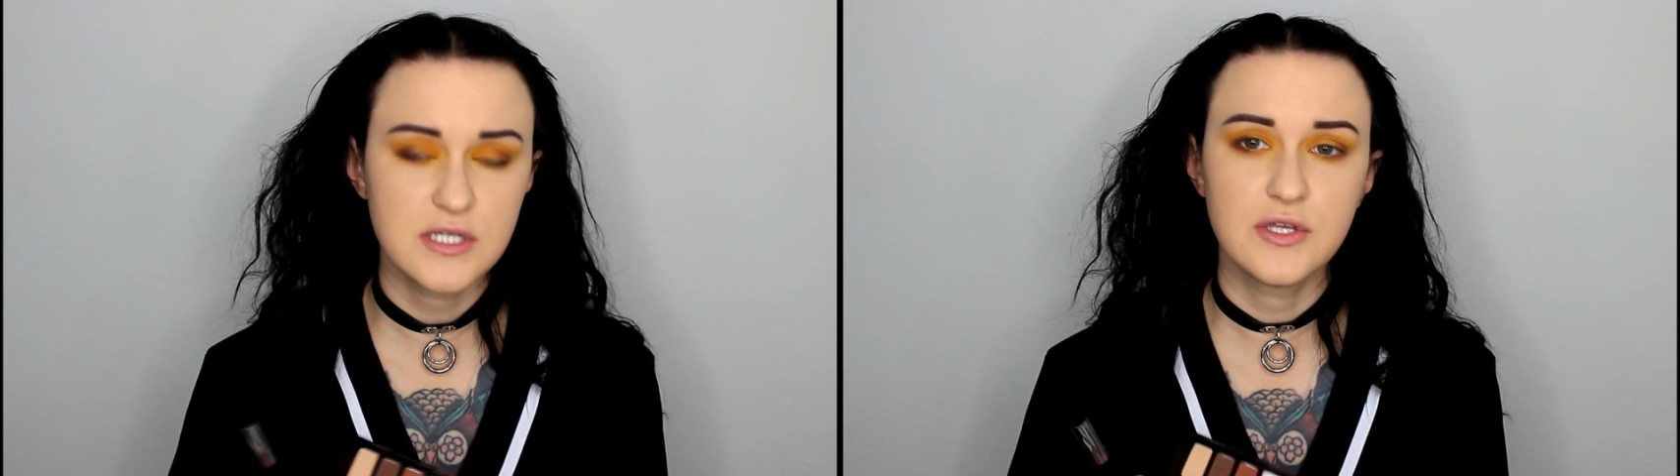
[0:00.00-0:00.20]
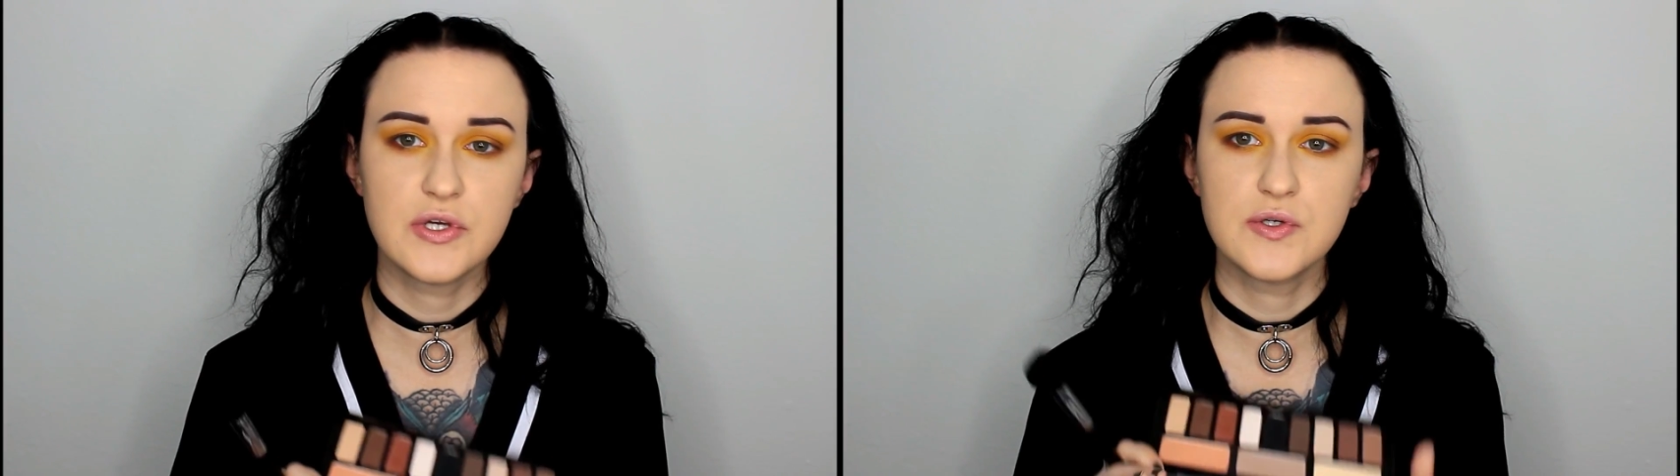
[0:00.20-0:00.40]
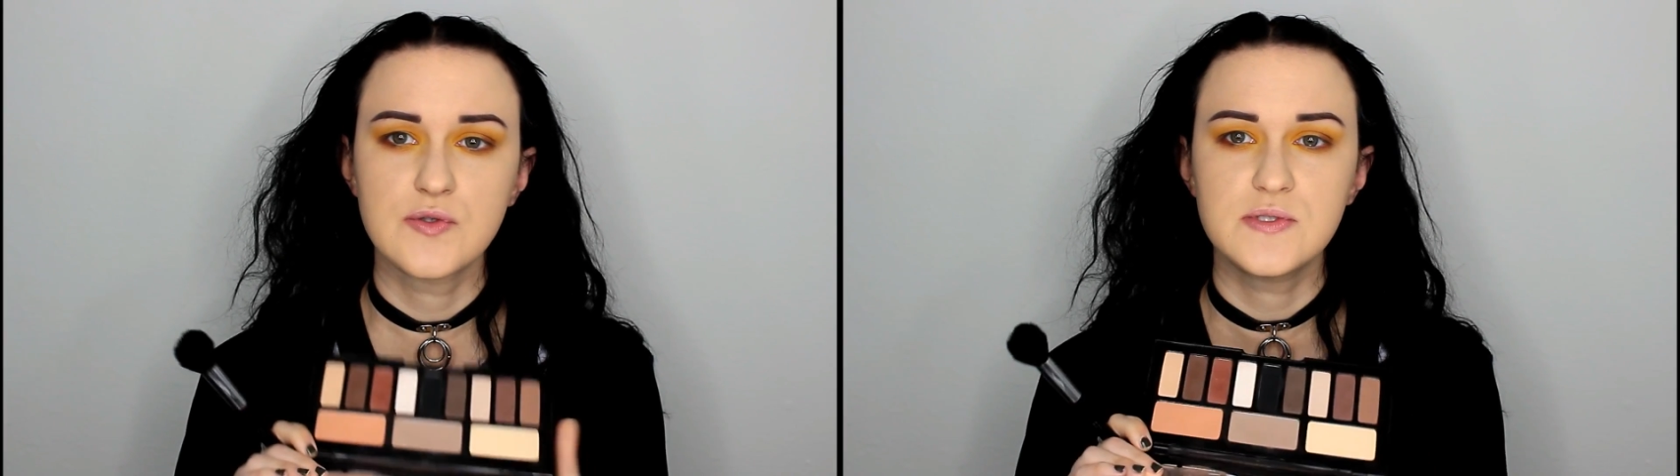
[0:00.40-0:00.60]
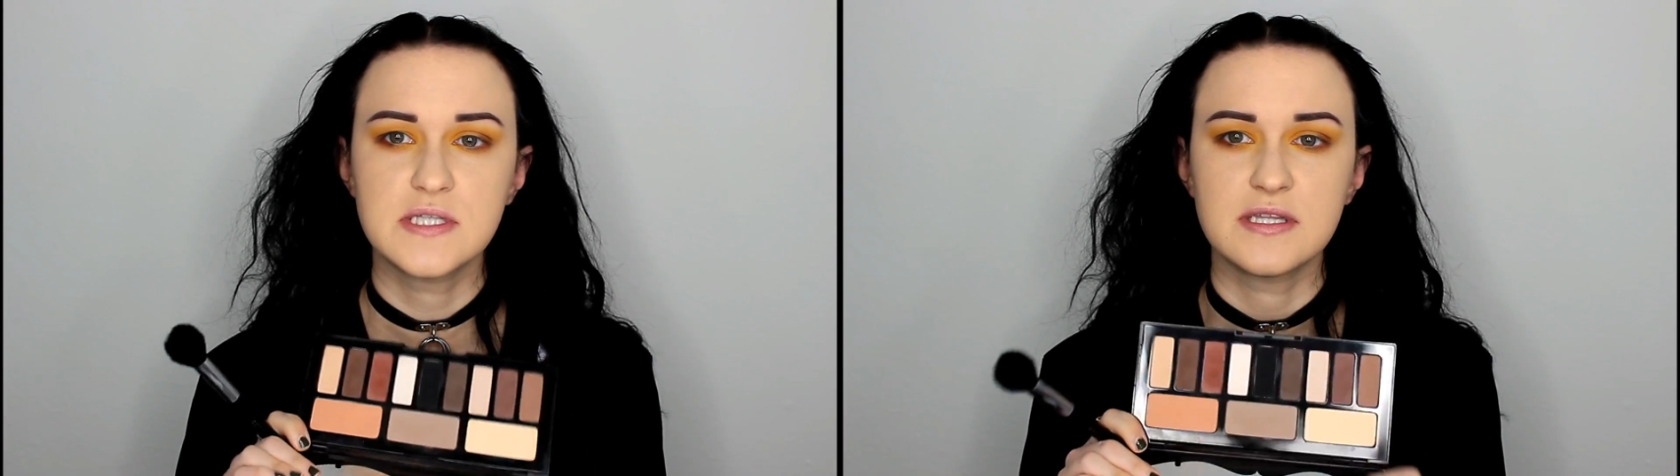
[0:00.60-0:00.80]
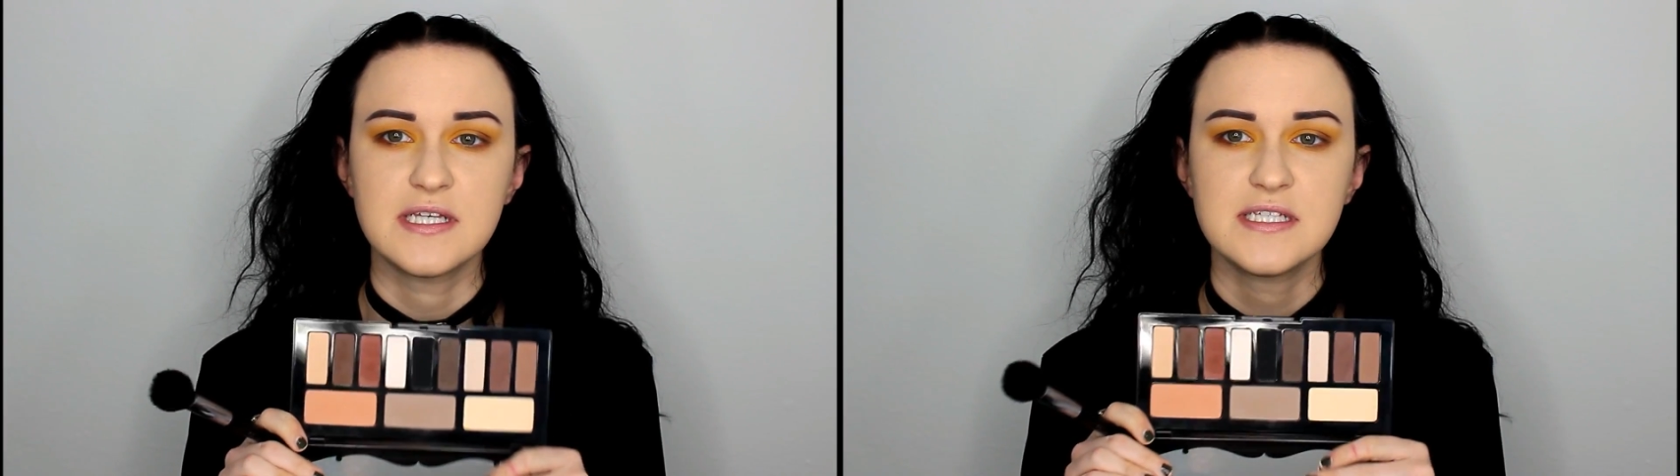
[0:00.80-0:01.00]
use
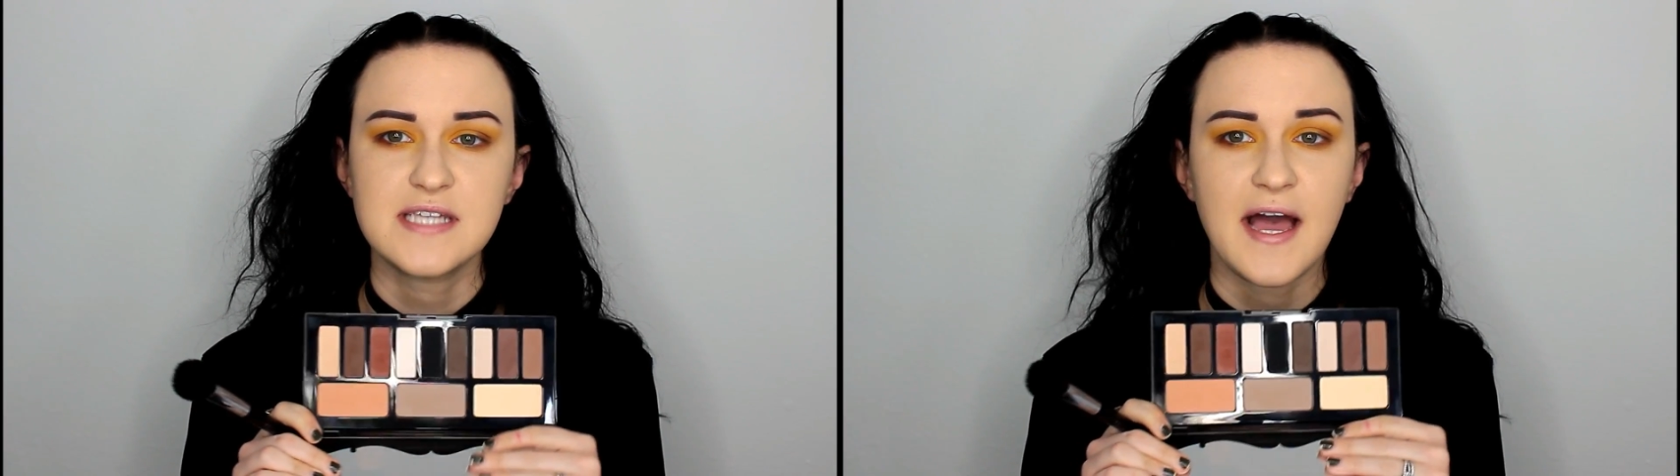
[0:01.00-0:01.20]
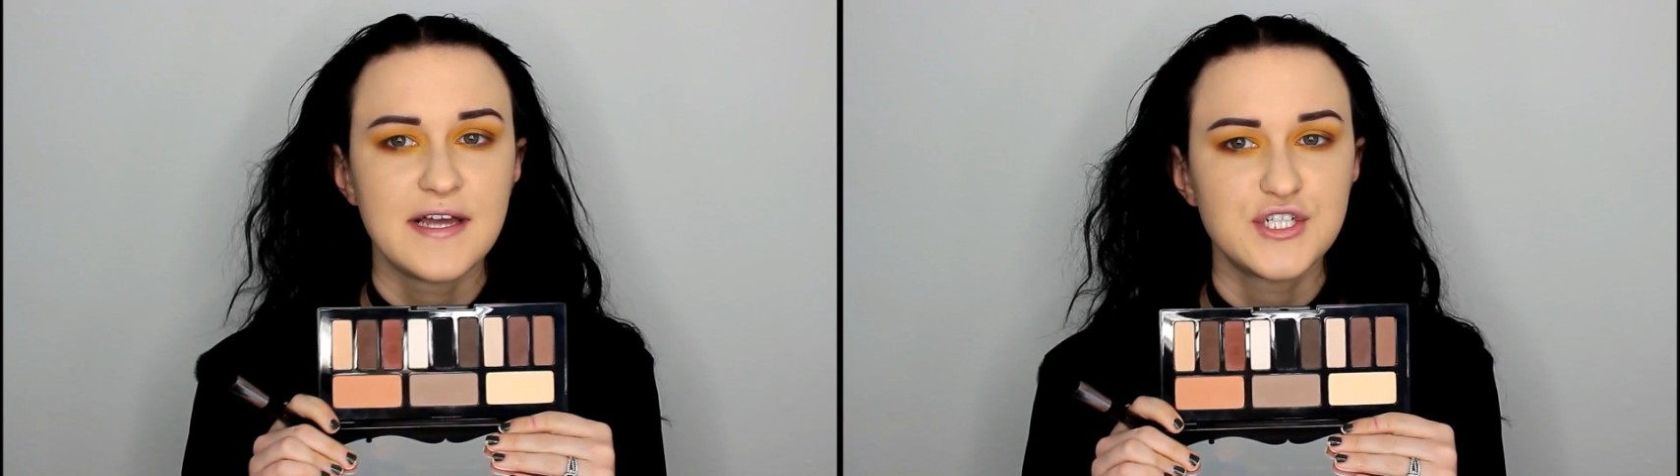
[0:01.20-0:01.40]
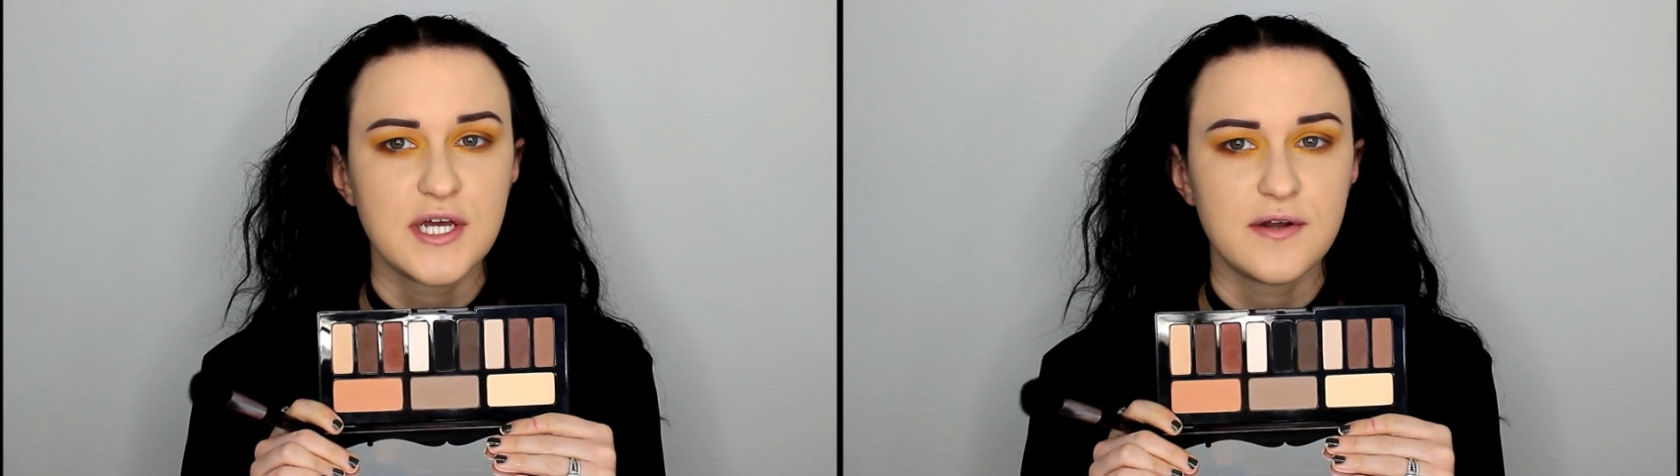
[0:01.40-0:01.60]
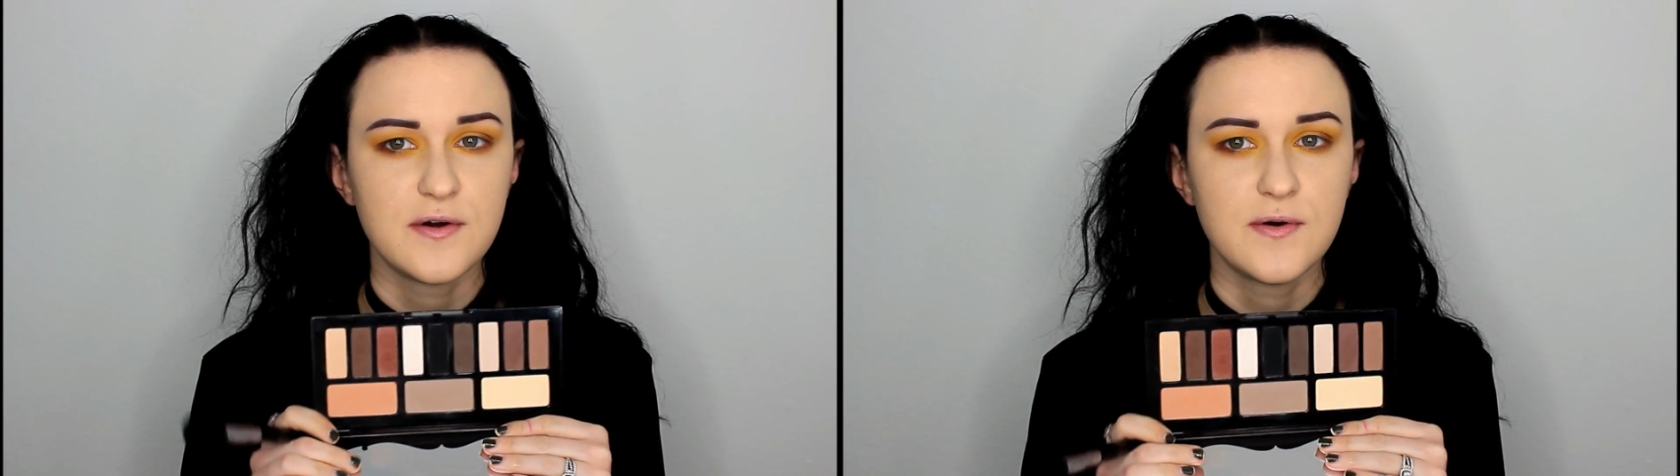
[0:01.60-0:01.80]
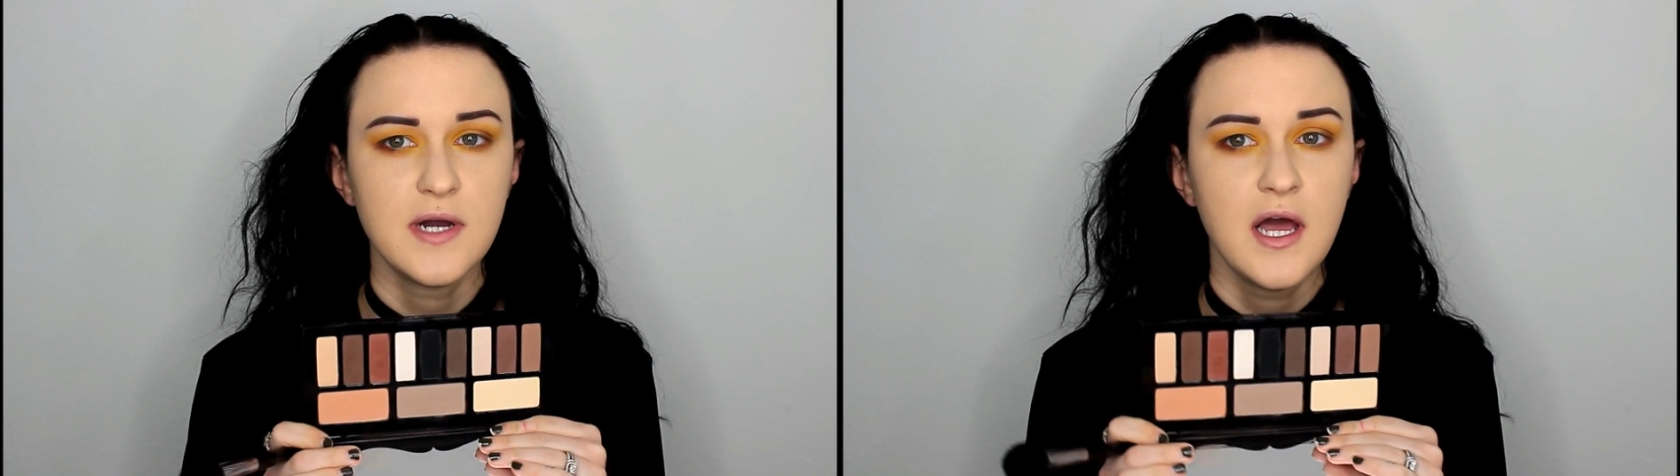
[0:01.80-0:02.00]
this
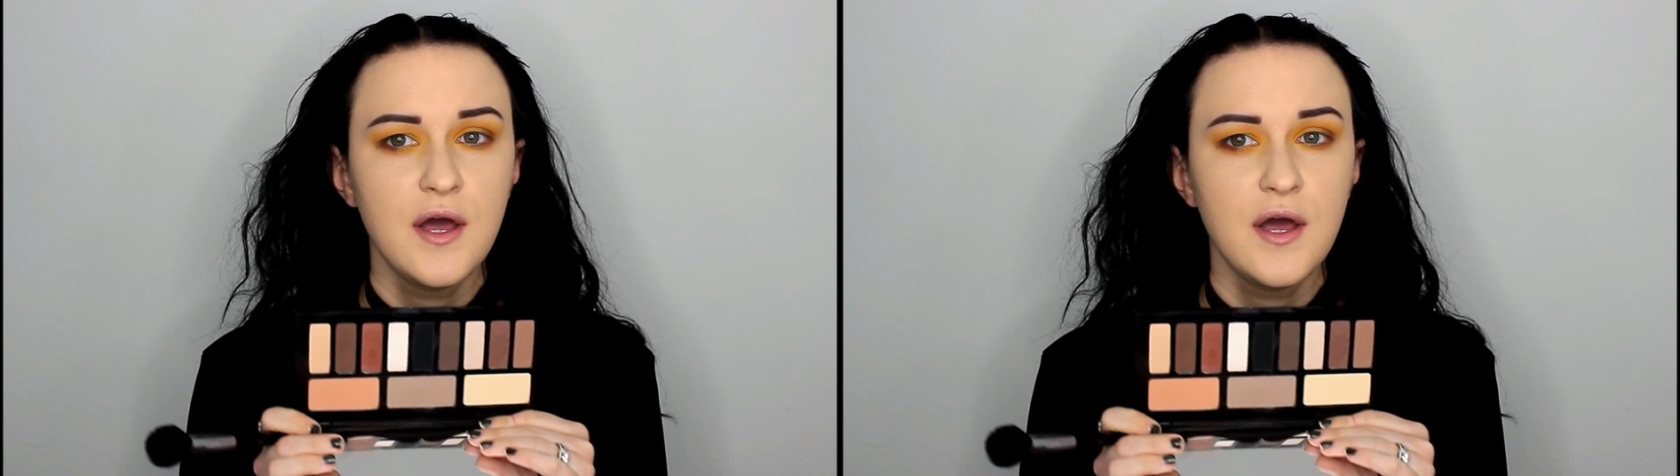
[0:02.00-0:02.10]
eyeshadow